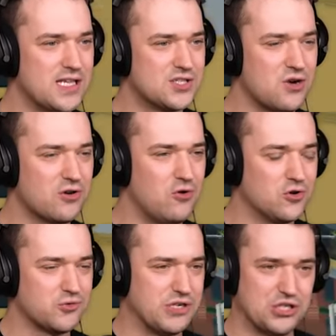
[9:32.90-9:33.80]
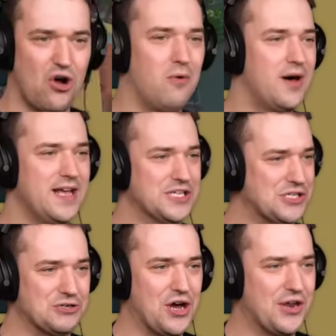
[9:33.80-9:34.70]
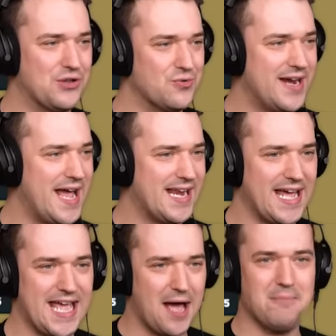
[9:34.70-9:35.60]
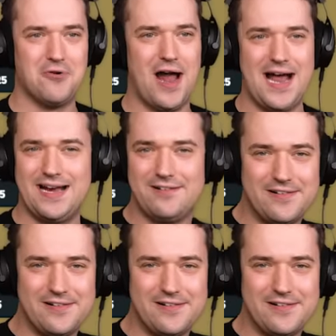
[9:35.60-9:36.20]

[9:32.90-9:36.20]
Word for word: into a grocery store. What else are you going to do at 8 a.m., right?